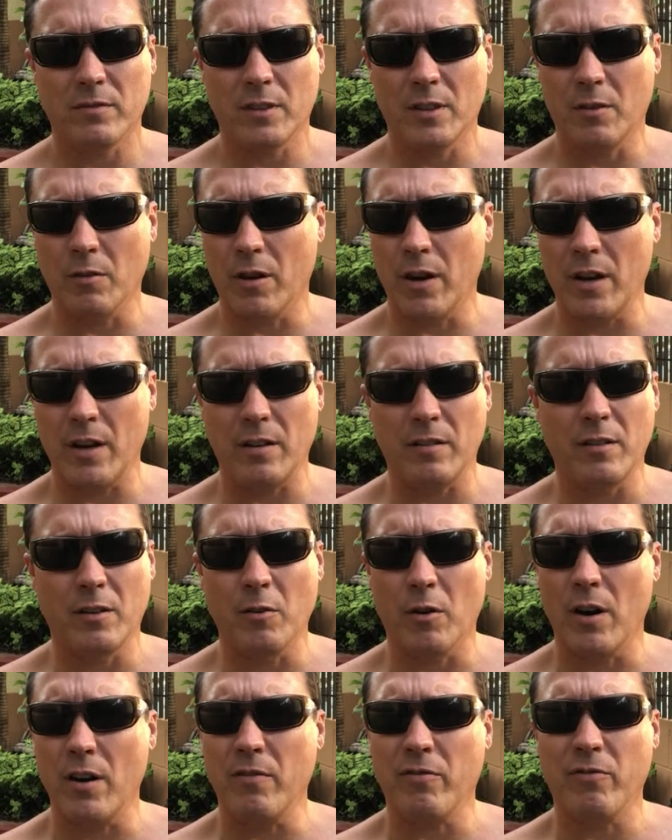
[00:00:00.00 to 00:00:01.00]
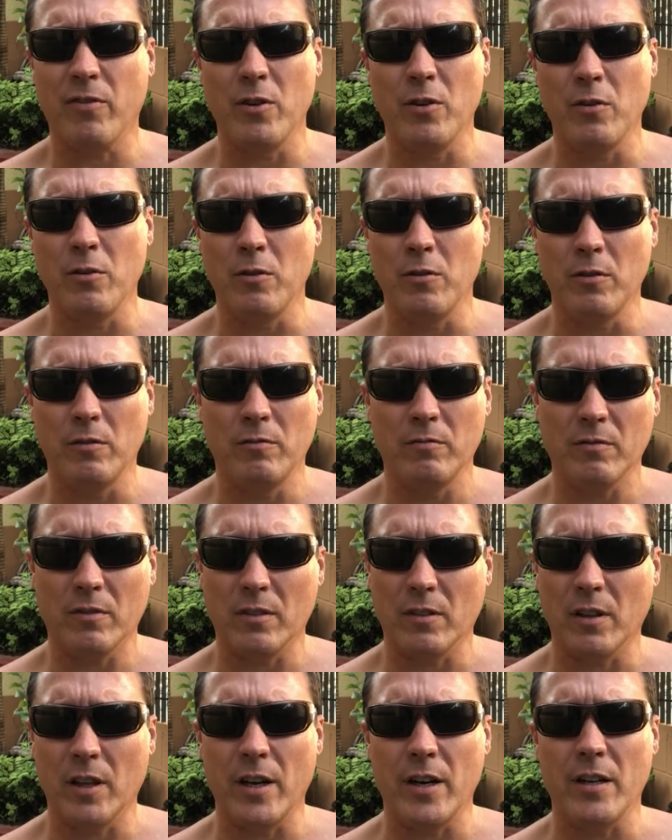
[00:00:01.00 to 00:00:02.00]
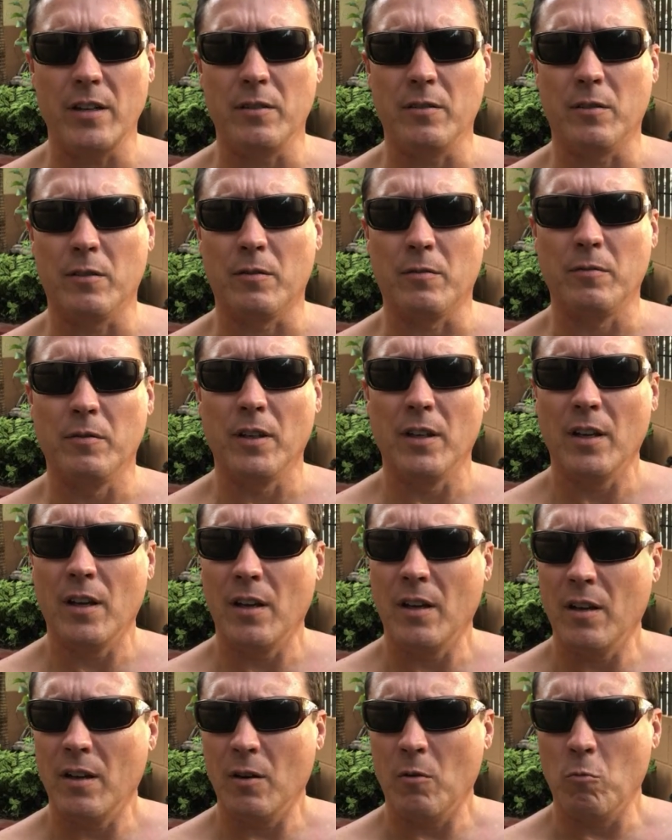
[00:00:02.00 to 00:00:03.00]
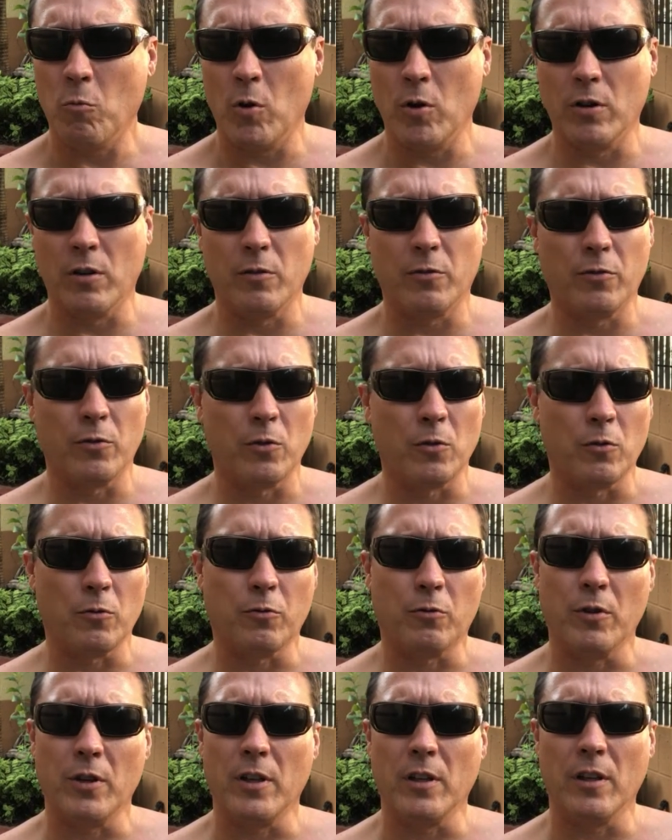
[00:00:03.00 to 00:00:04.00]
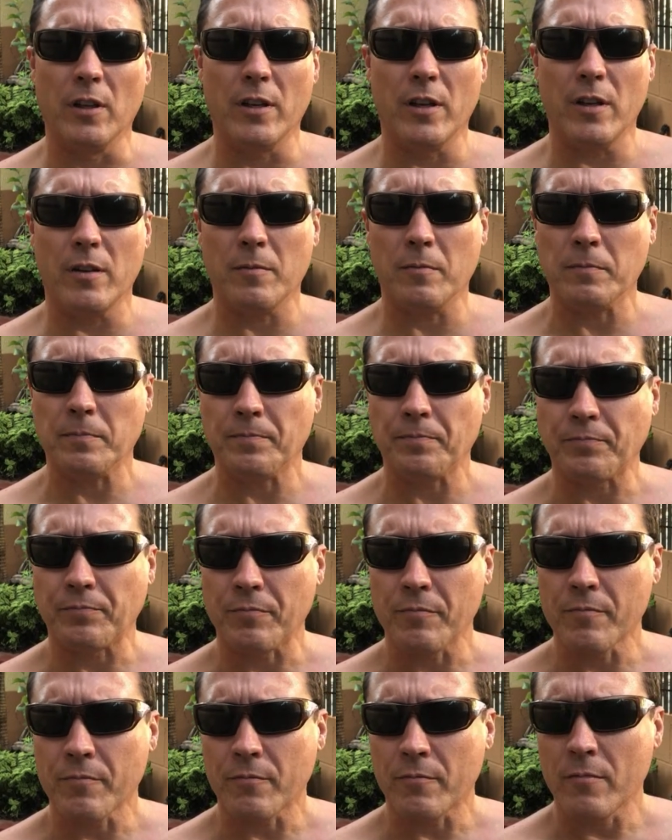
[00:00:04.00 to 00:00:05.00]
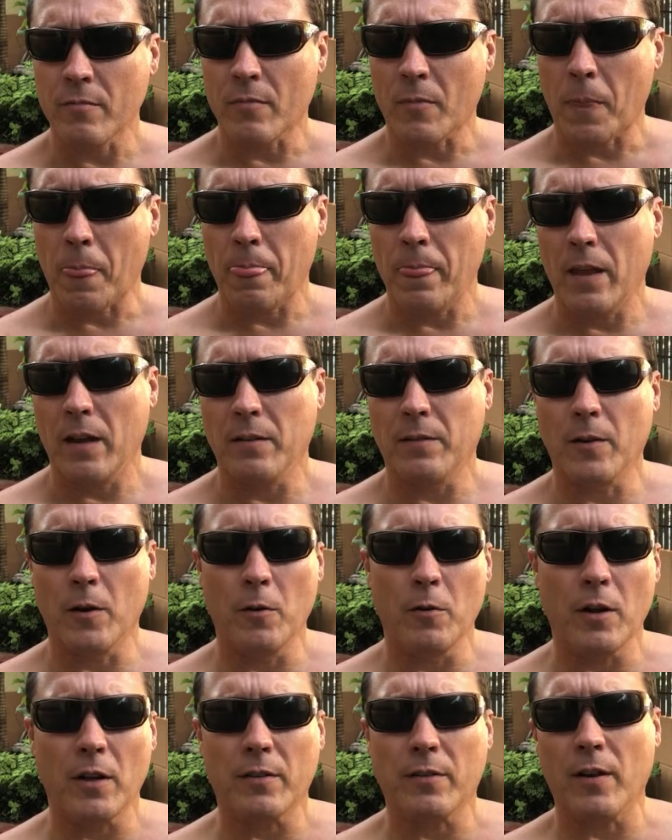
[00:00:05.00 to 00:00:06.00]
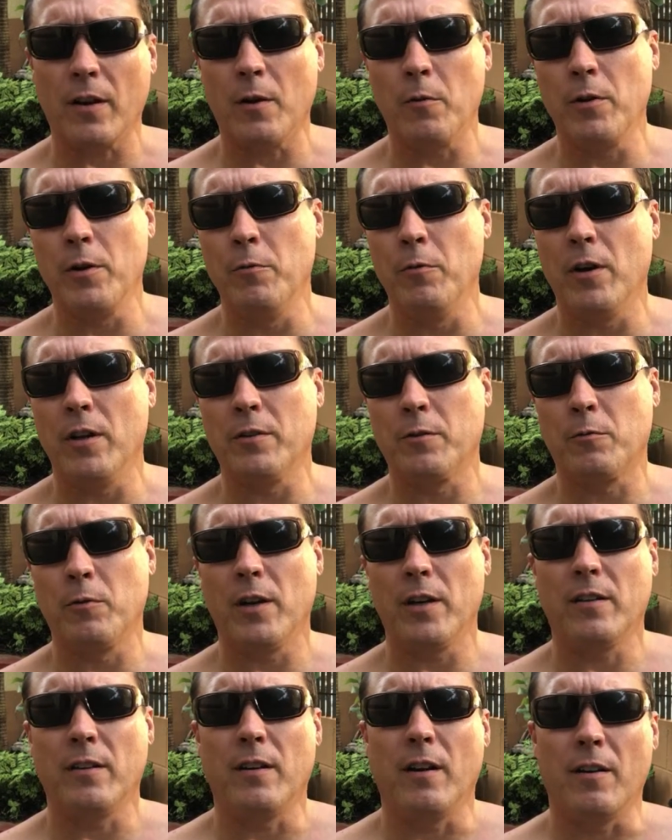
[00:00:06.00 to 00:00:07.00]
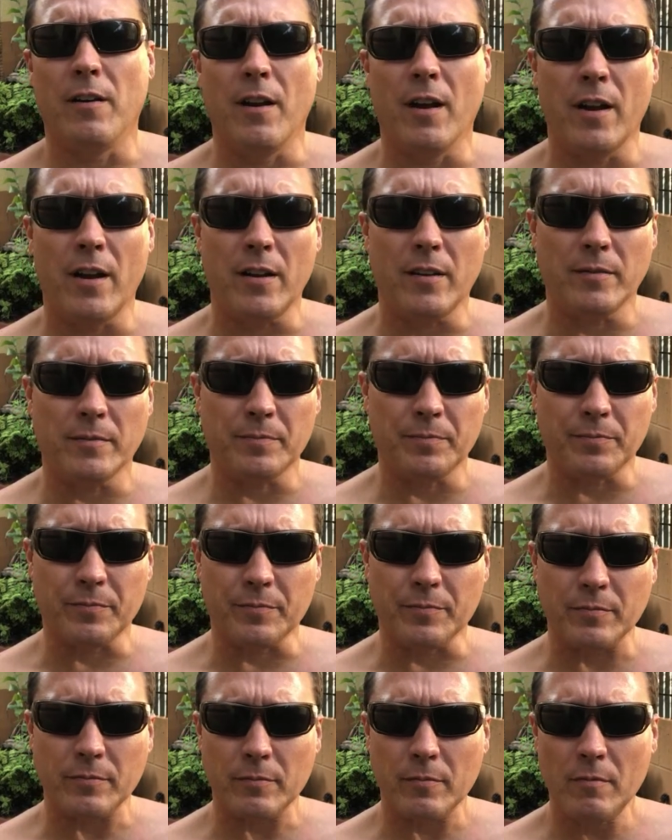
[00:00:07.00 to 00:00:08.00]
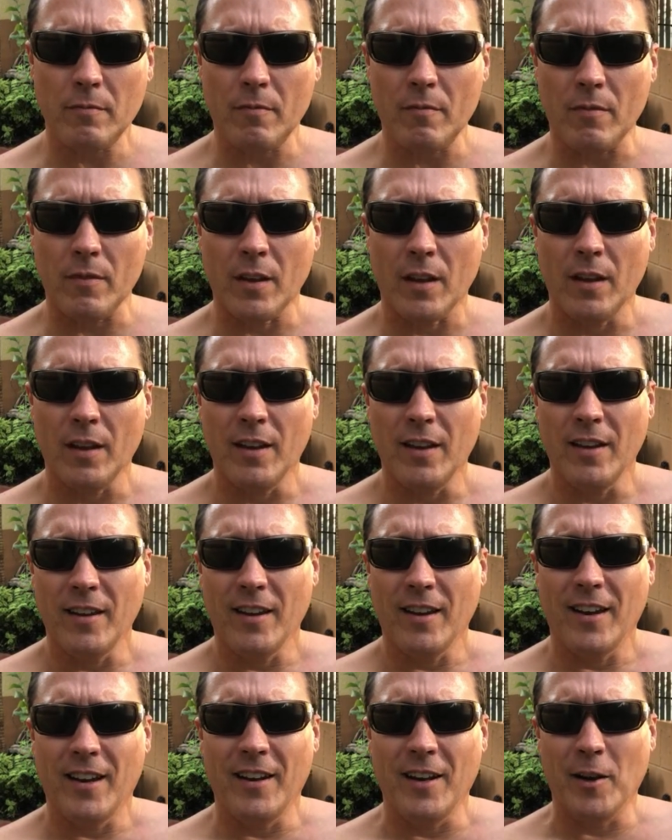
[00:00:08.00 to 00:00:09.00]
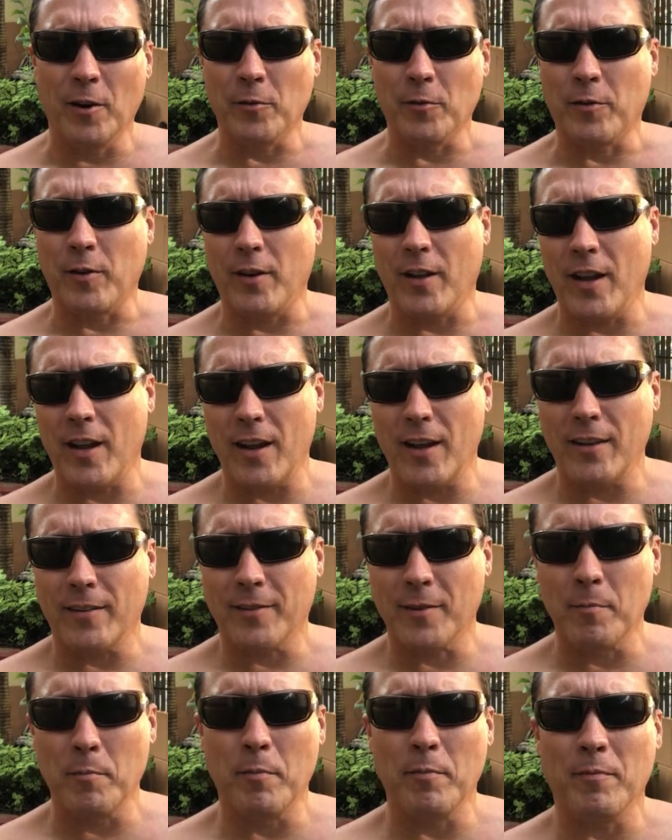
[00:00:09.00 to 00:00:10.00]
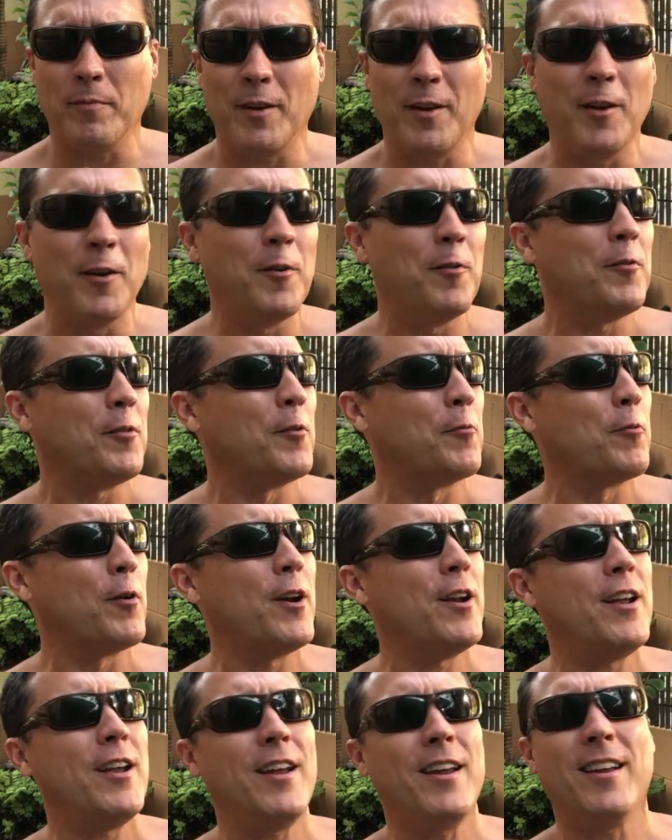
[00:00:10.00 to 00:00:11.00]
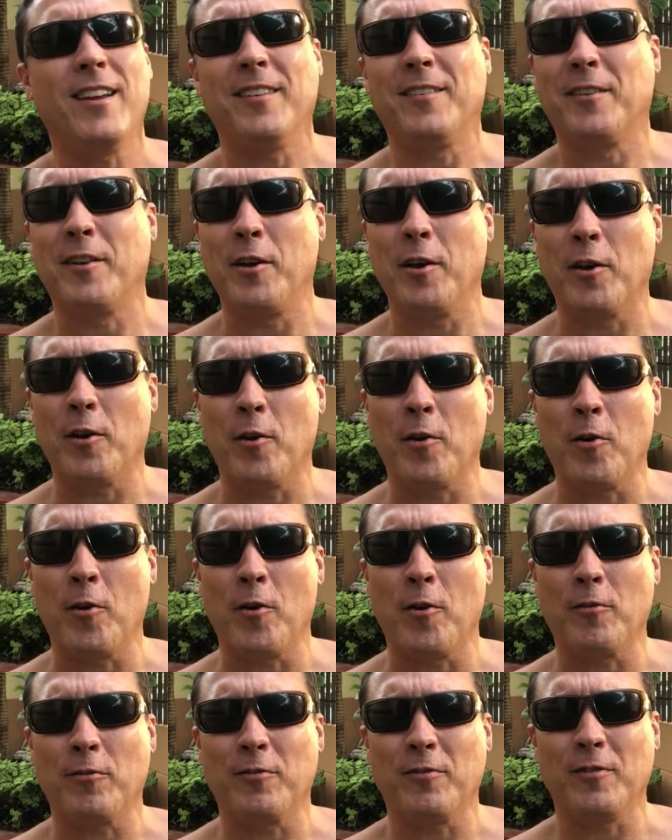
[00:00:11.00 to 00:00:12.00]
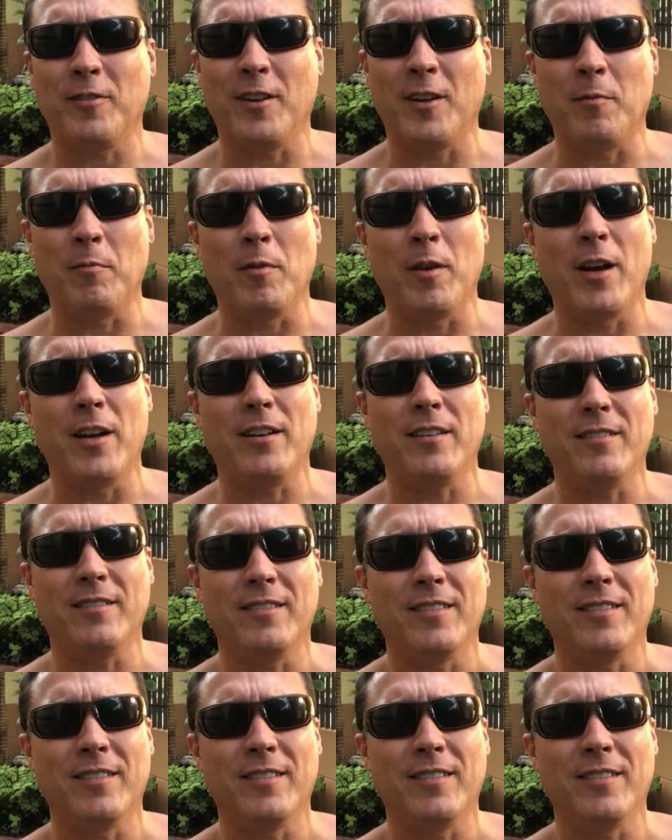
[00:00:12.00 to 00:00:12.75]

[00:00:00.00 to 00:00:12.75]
great food. Ladies are wonderful, friendly. And so that's how we resurrected our night. And now today, the rain gets cut off, and I'm like,